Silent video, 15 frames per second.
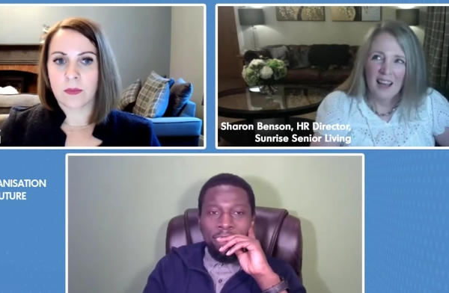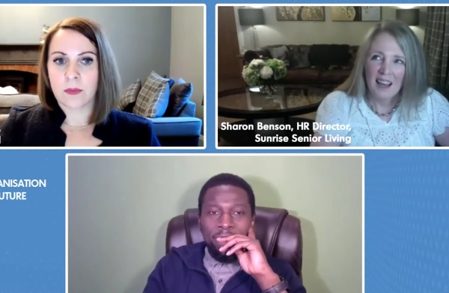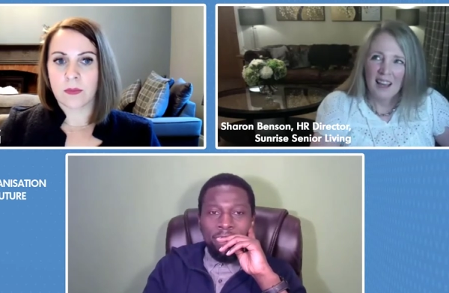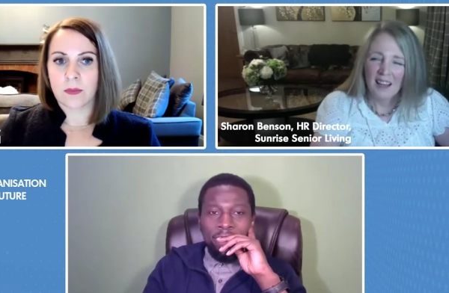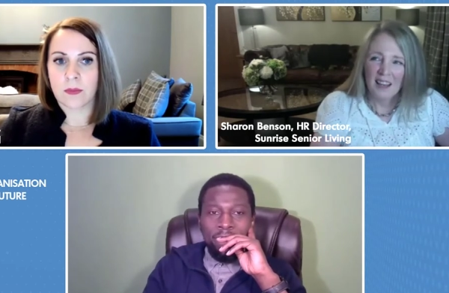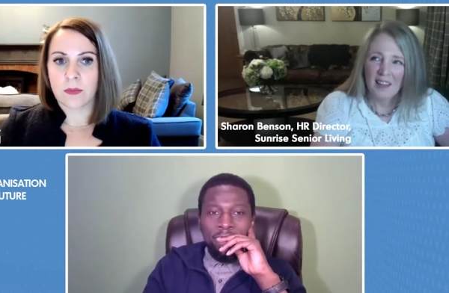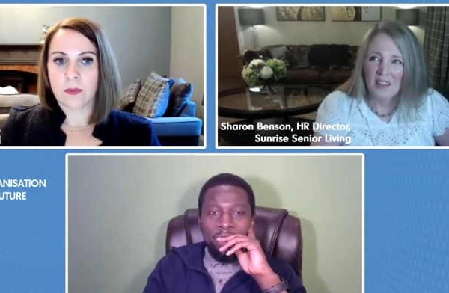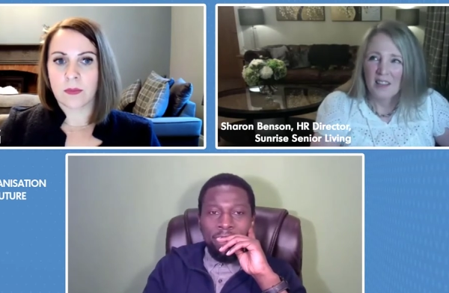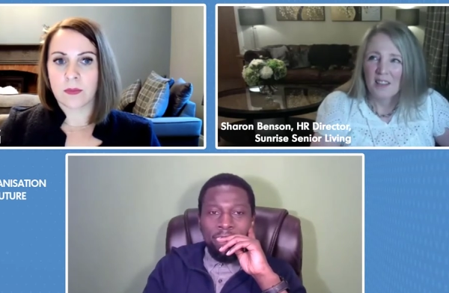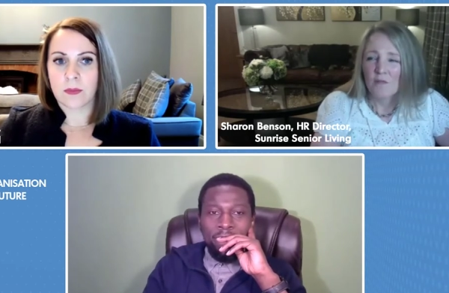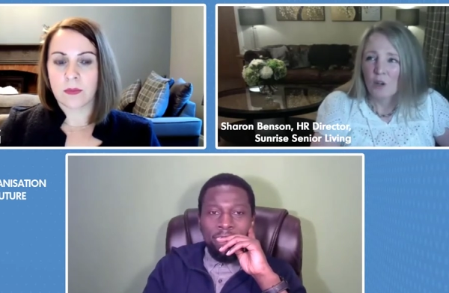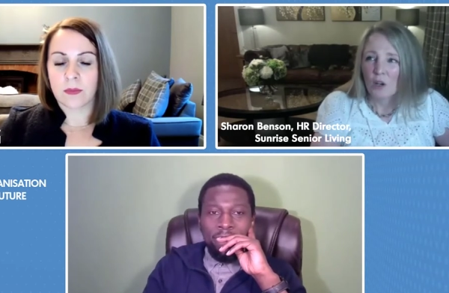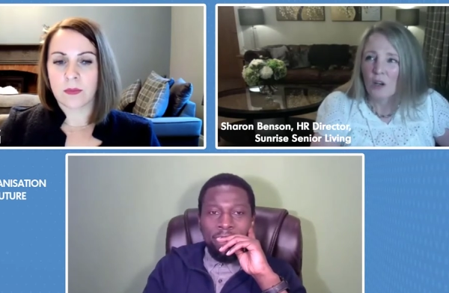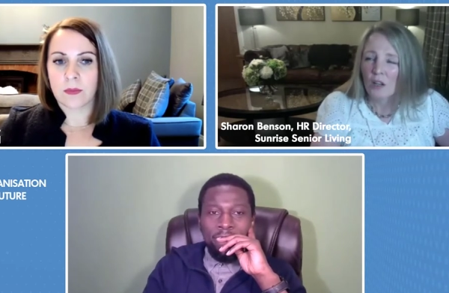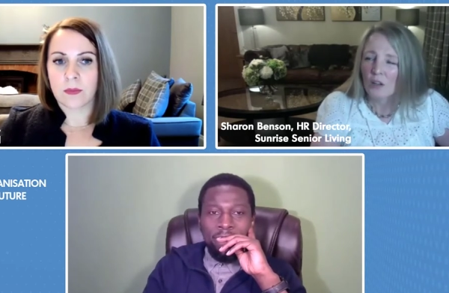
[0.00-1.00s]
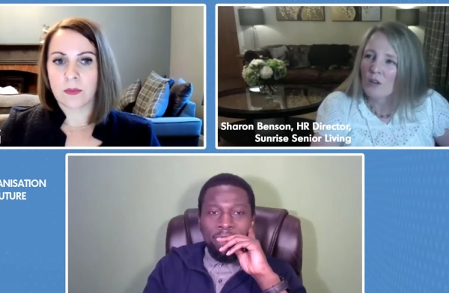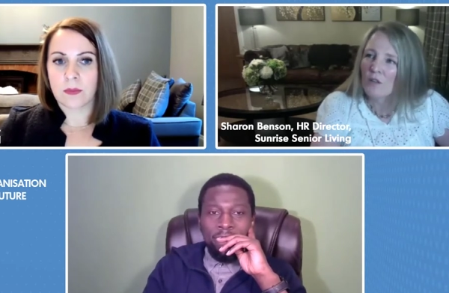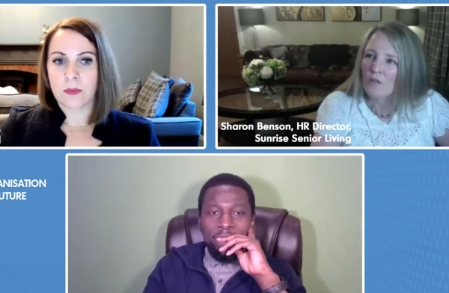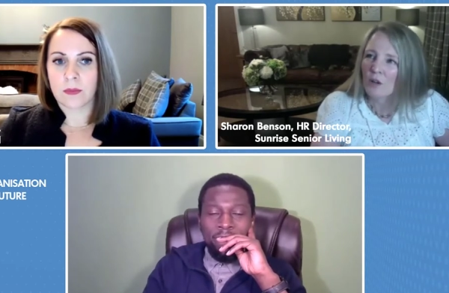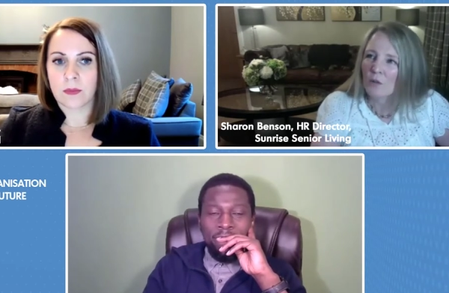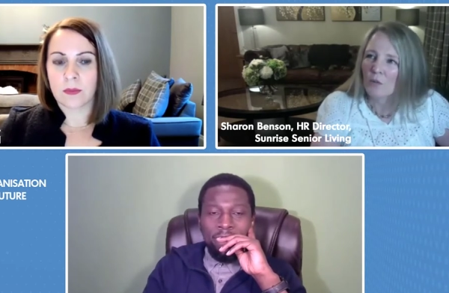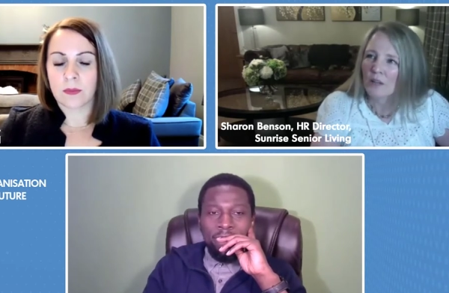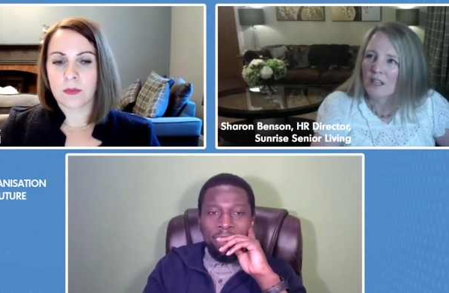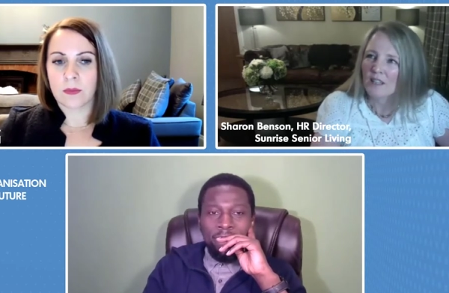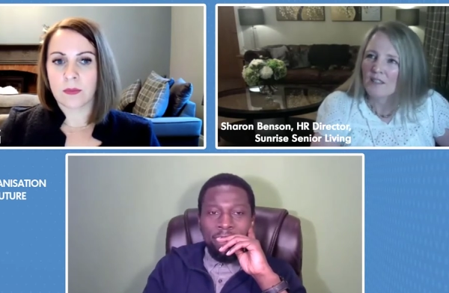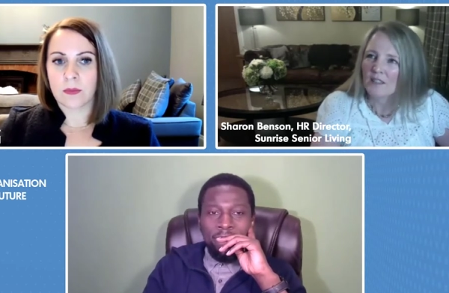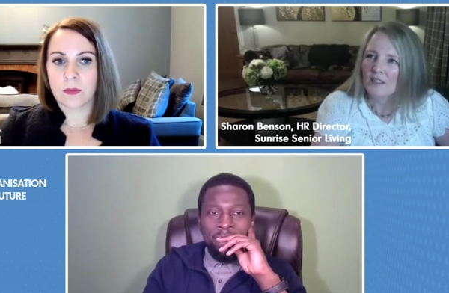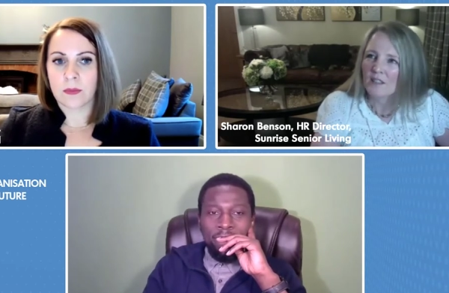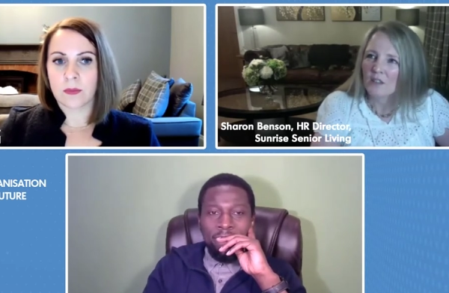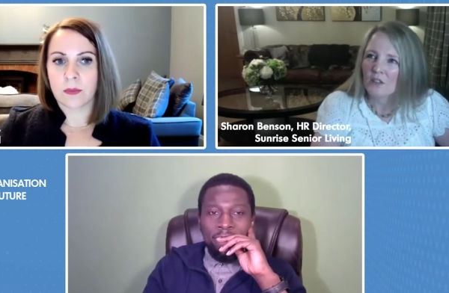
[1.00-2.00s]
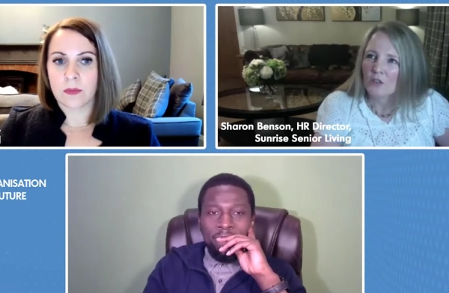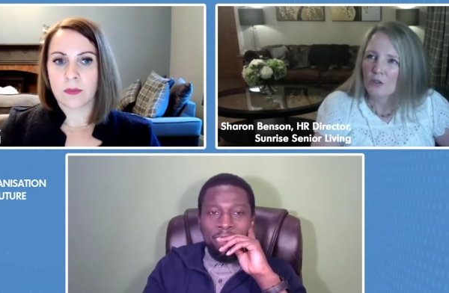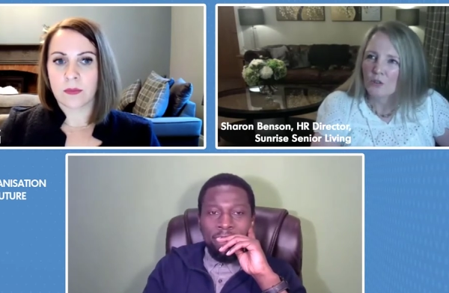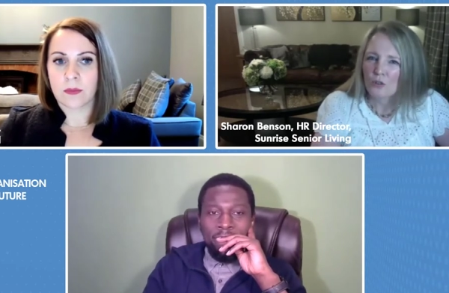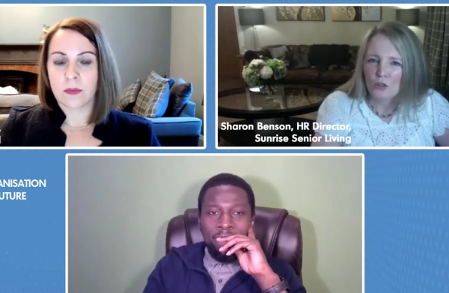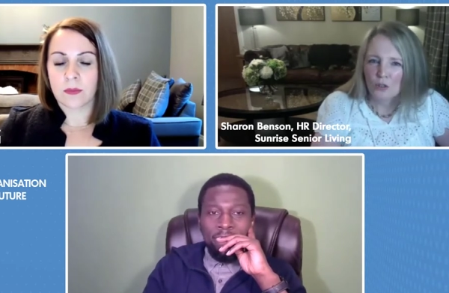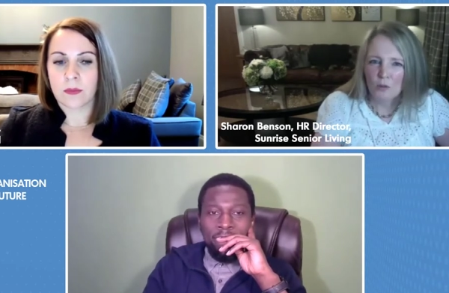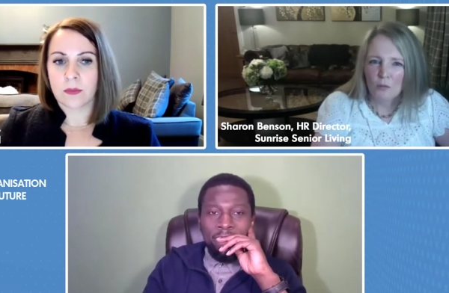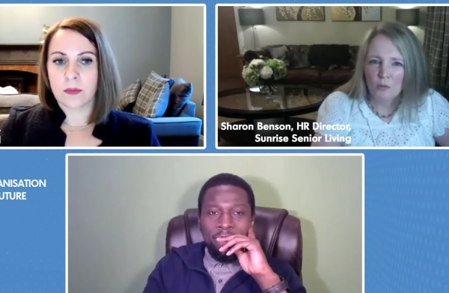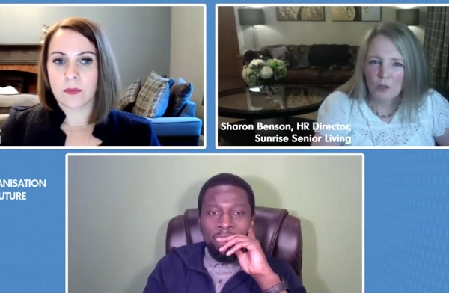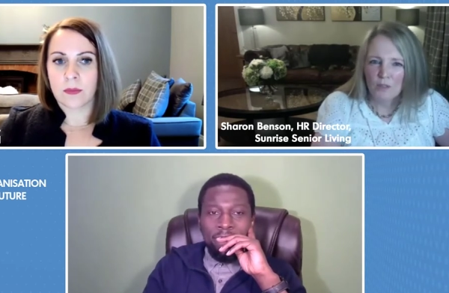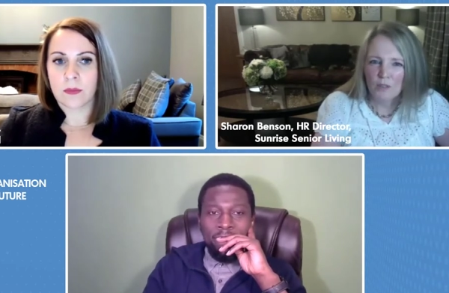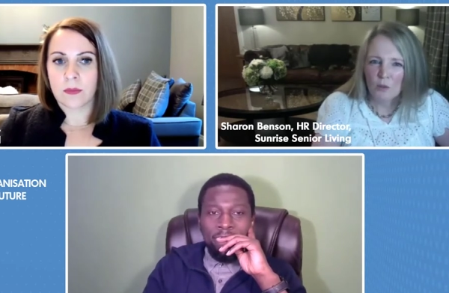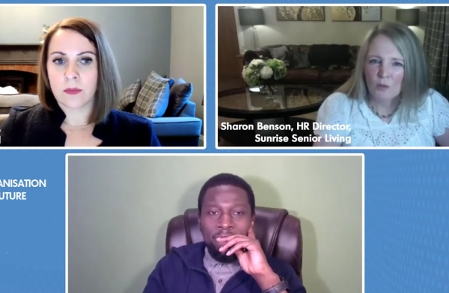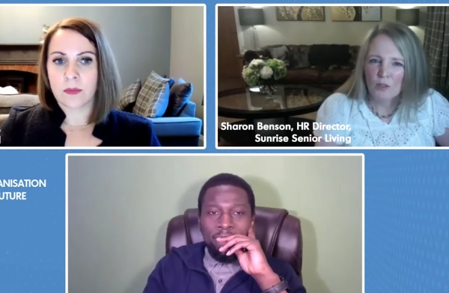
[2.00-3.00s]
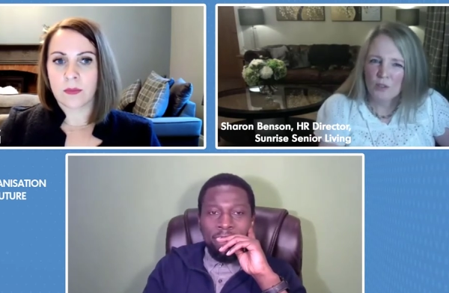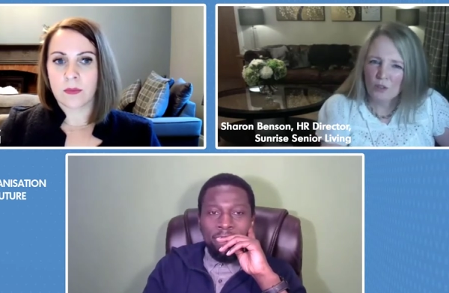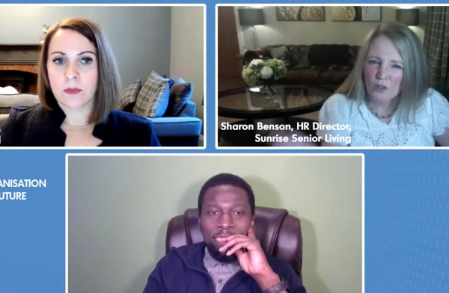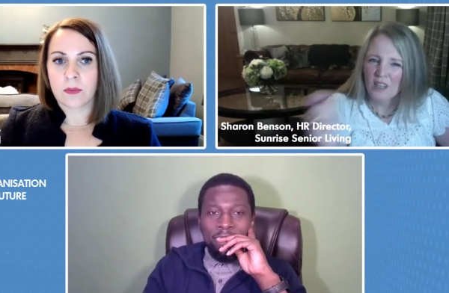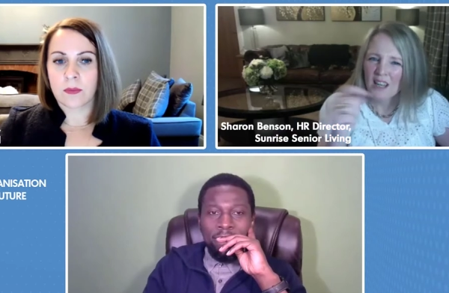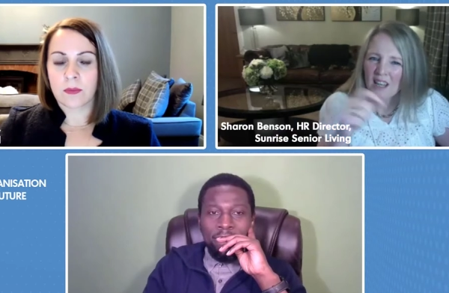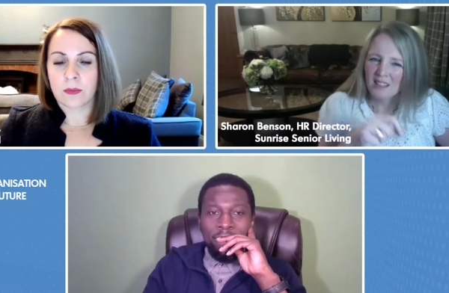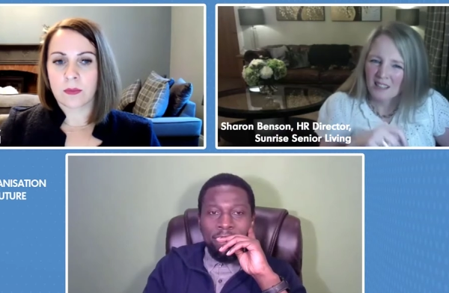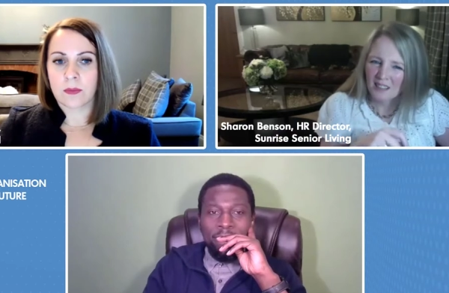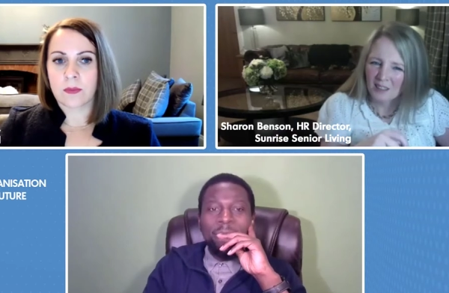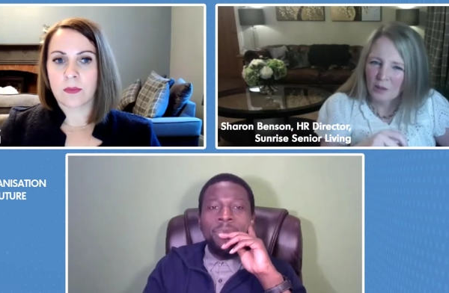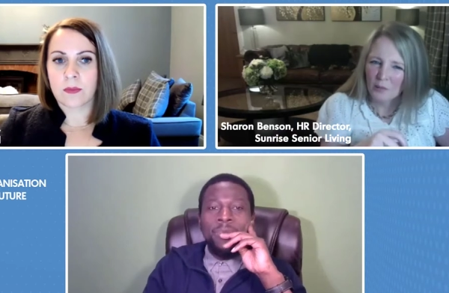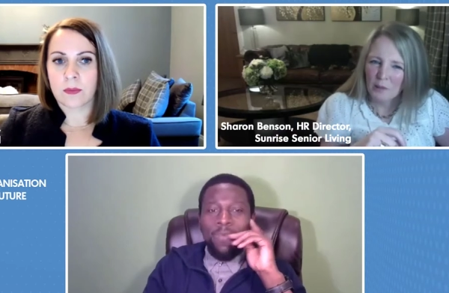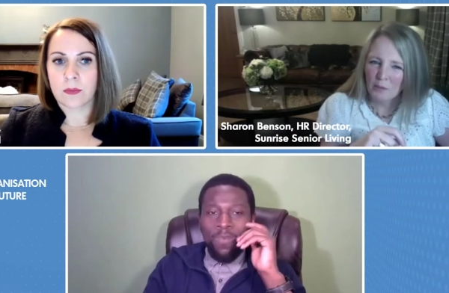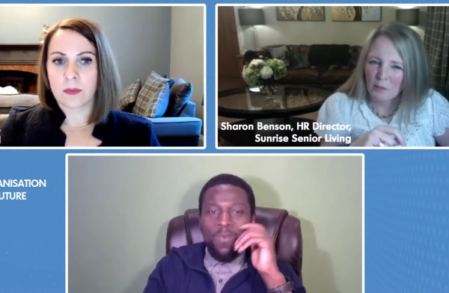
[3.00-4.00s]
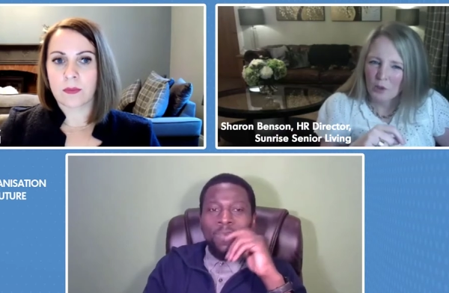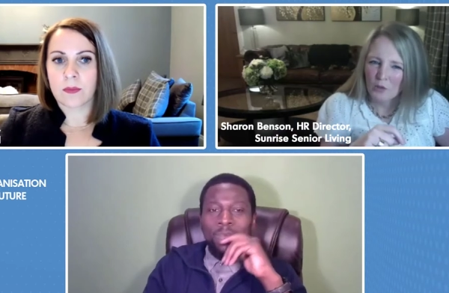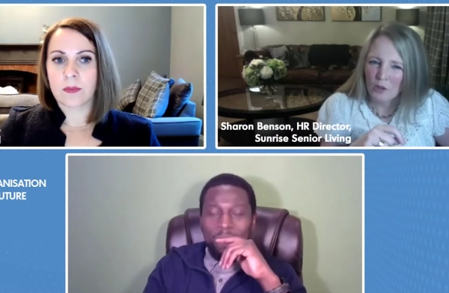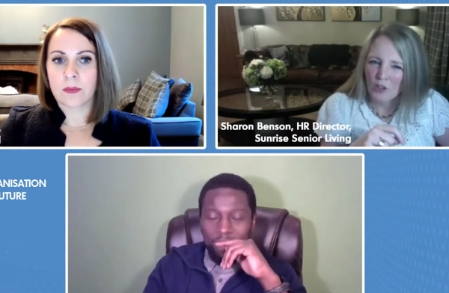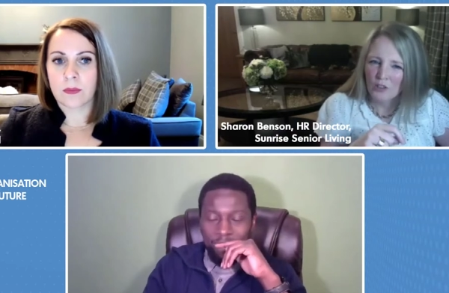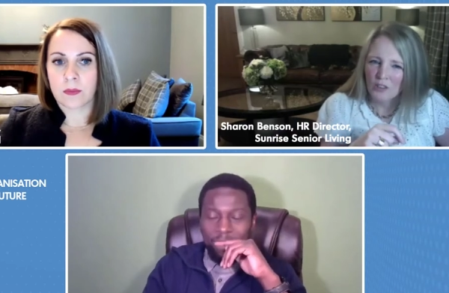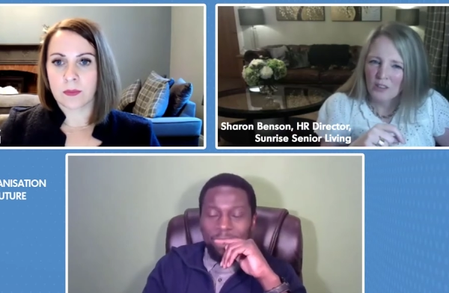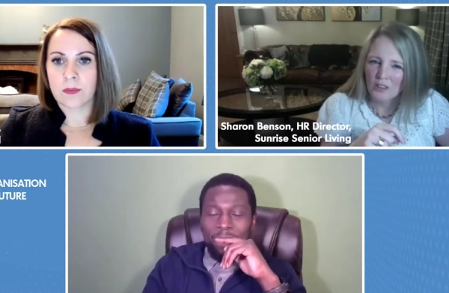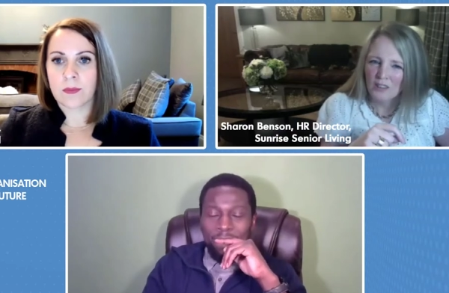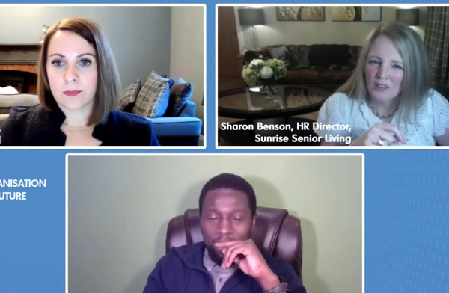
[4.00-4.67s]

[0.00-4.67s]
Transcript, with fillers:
Speaker 1: and I think the another wrong way is just doing what you've always done and adding a little bit more on.